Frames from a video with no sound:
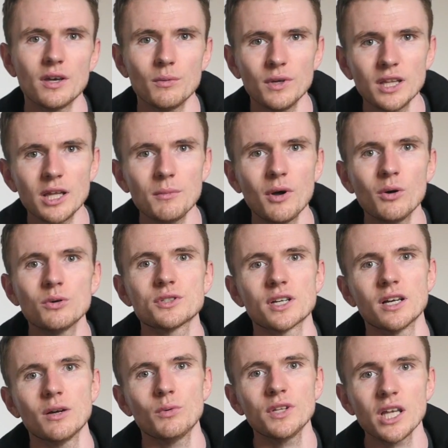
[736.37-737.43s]
when
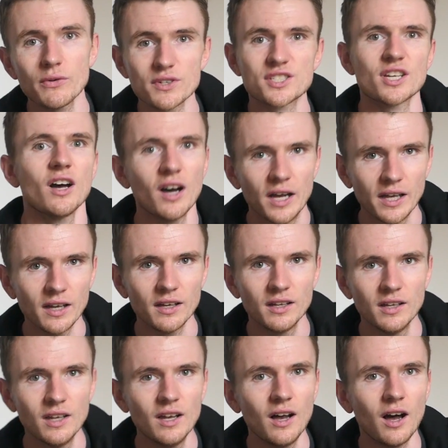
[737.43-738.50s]
I retire,
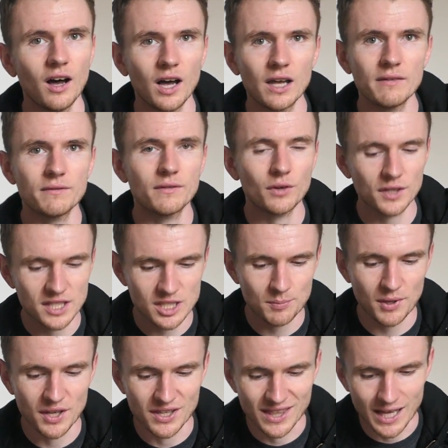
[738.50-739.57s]
I've got this
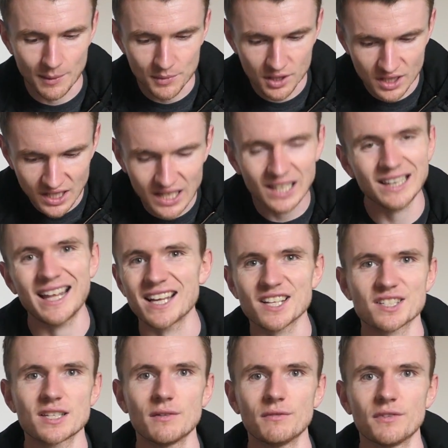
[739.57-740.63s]
opinion that I'm going to
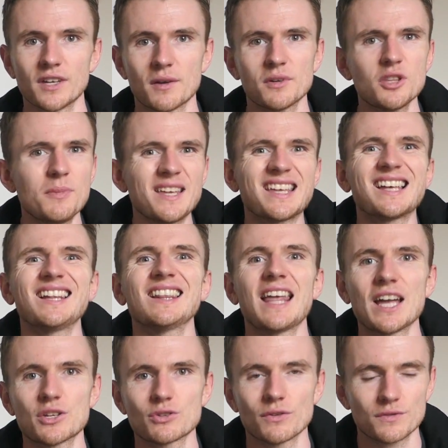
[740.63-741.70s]
collect something. I'm going to be a
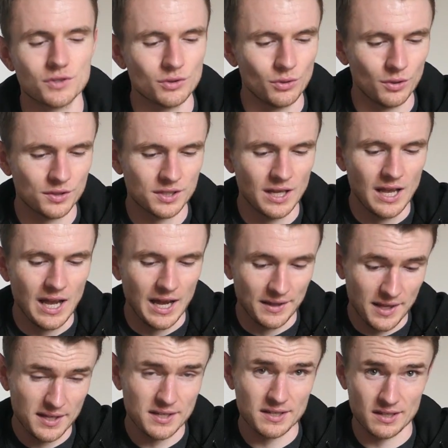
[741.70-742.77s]
collector of sorts,
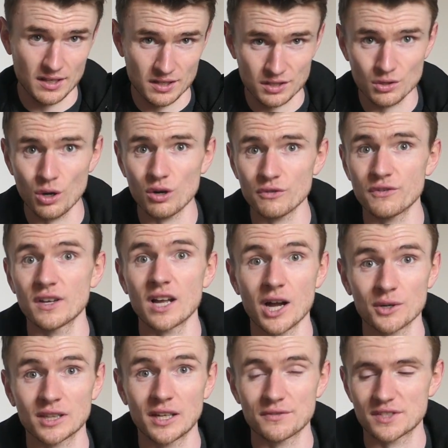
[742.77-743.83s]
and this is the sort of thing
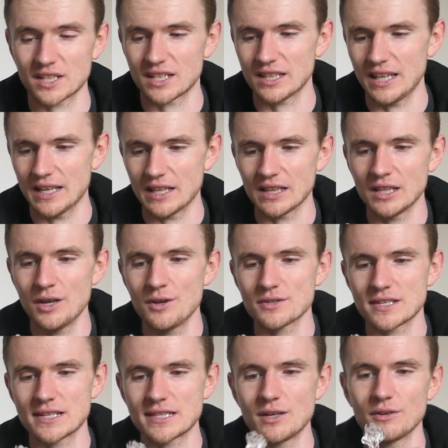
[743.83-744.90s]
I would love to collect. Like
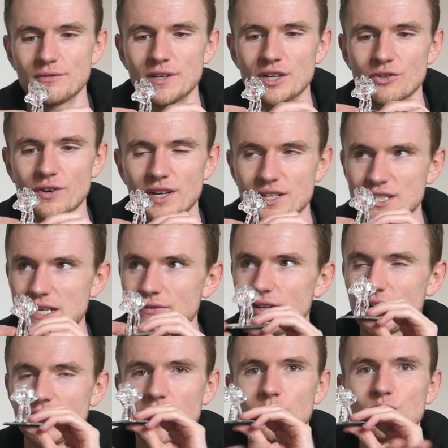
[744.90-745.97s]
loads of these little figurines to have
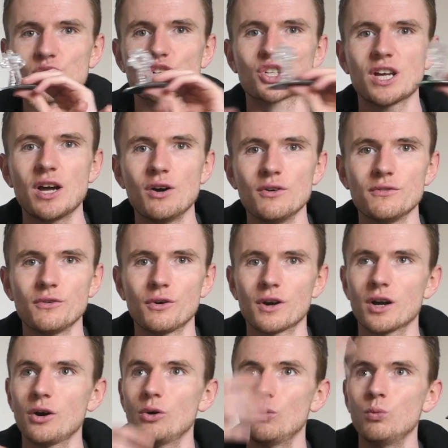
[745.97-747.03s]
like a whole shelf or
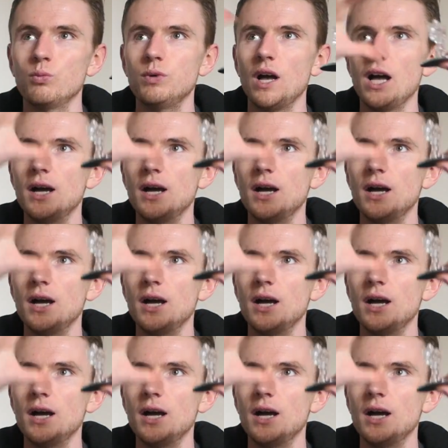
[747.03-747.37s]
a whole